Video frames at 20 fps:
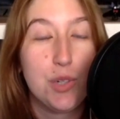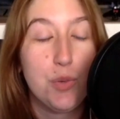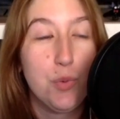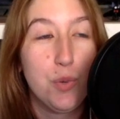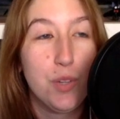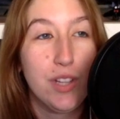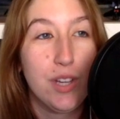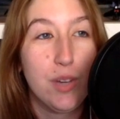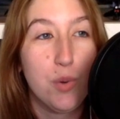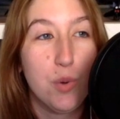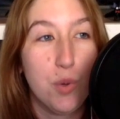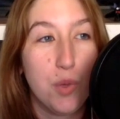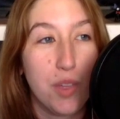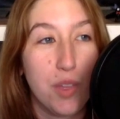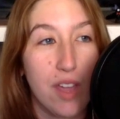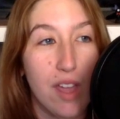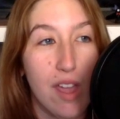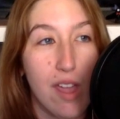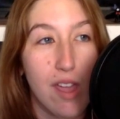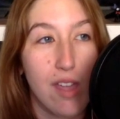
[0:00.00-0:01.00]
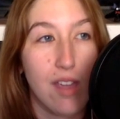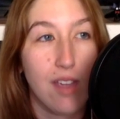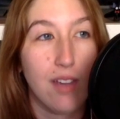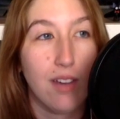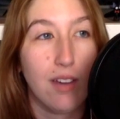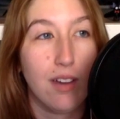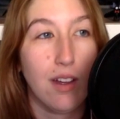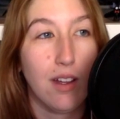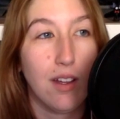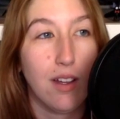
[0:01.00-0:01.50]
a really cool thing,
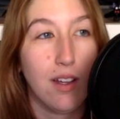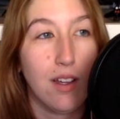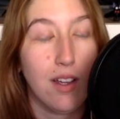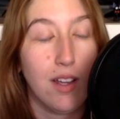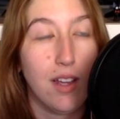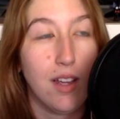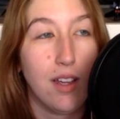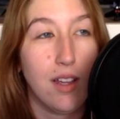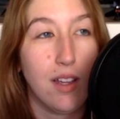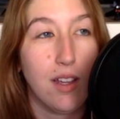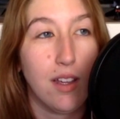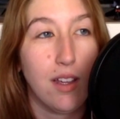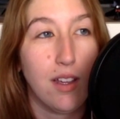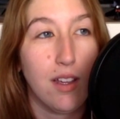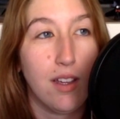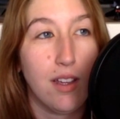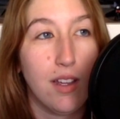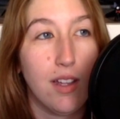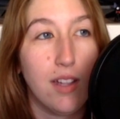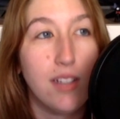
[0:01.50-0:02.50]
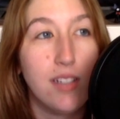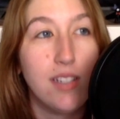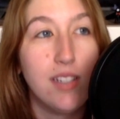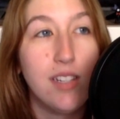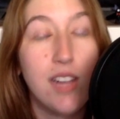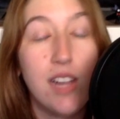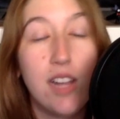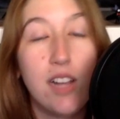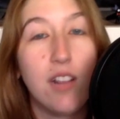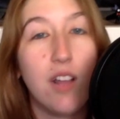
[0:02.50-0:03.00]
and it doesn't
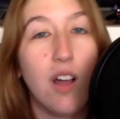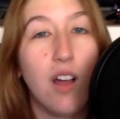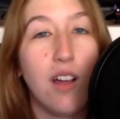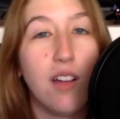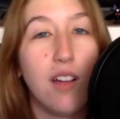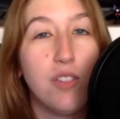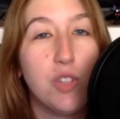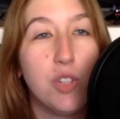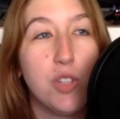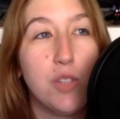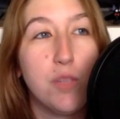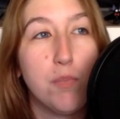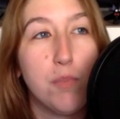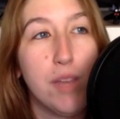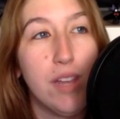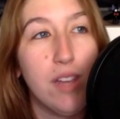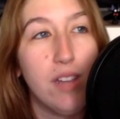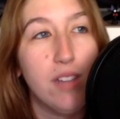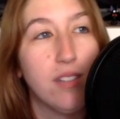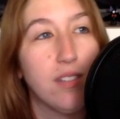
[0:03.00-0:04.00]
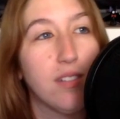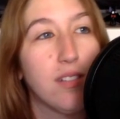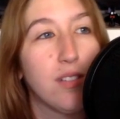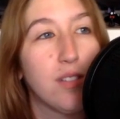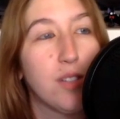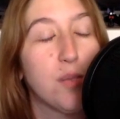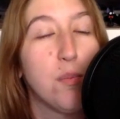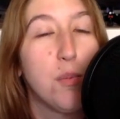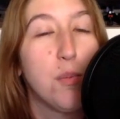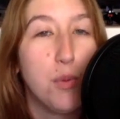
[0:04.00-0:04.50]
take a lot. Just being
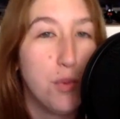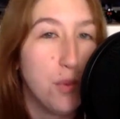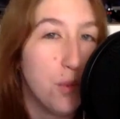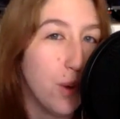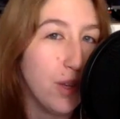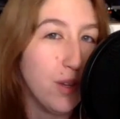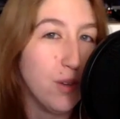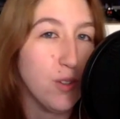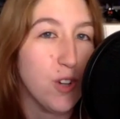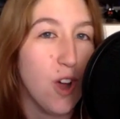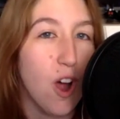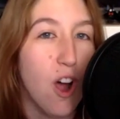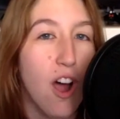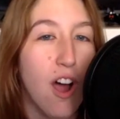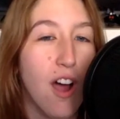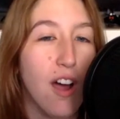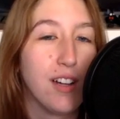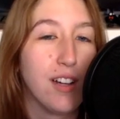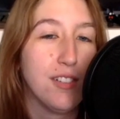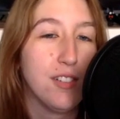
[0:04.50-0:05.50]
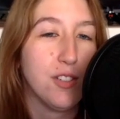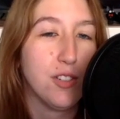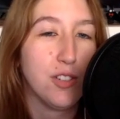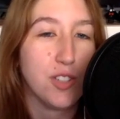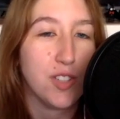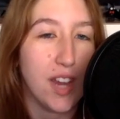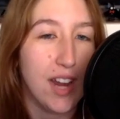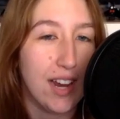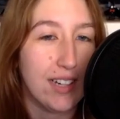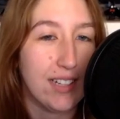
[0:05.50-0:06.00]
smooth when you talk,
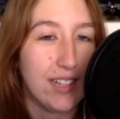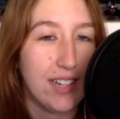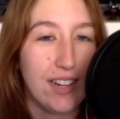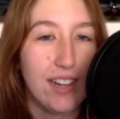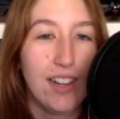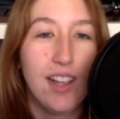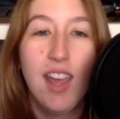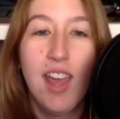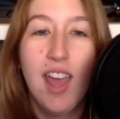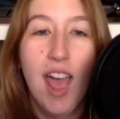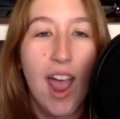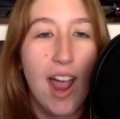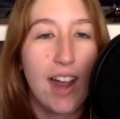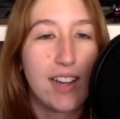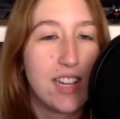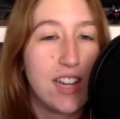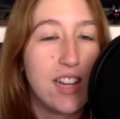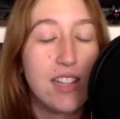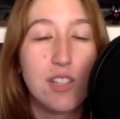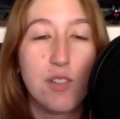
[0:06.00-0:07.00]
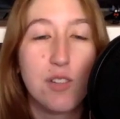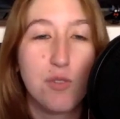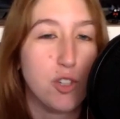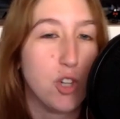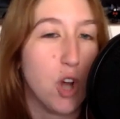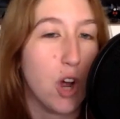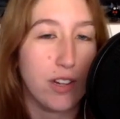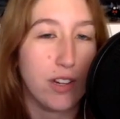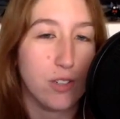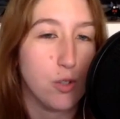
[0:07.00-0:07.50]
understanding, acting as if you're
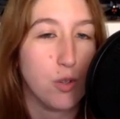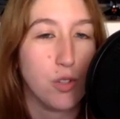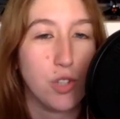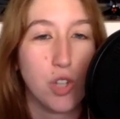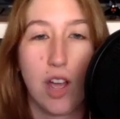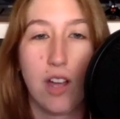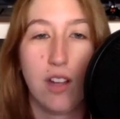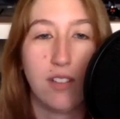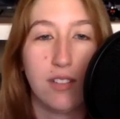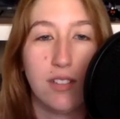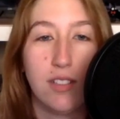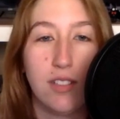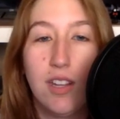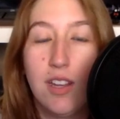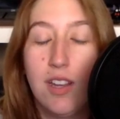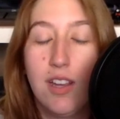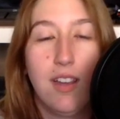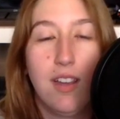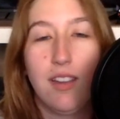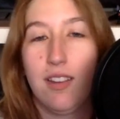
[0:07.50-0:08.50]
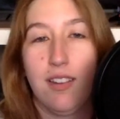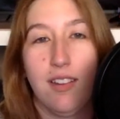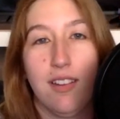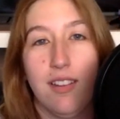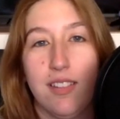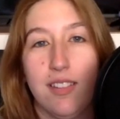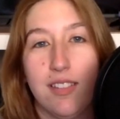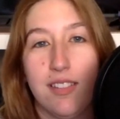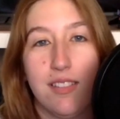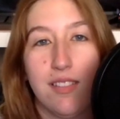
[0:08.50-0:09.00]
talking to a child
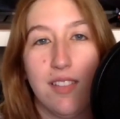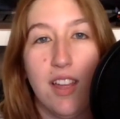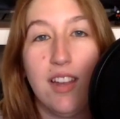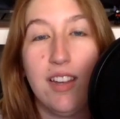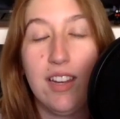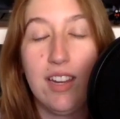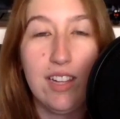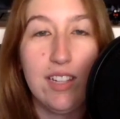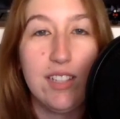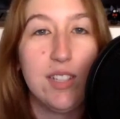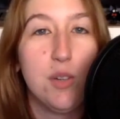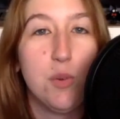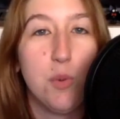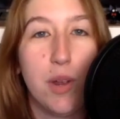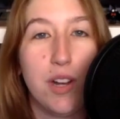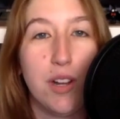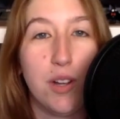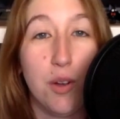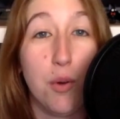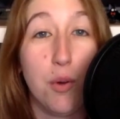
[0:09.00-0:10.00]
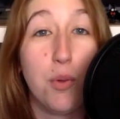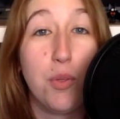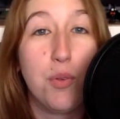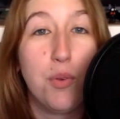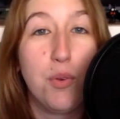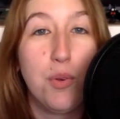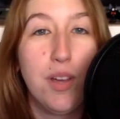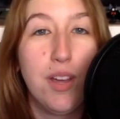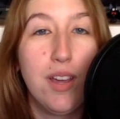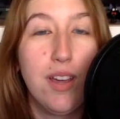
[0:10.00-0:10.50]
is an easy way to go
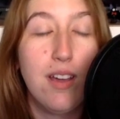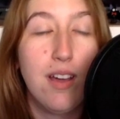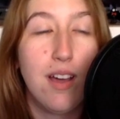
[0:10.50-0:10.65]
through it.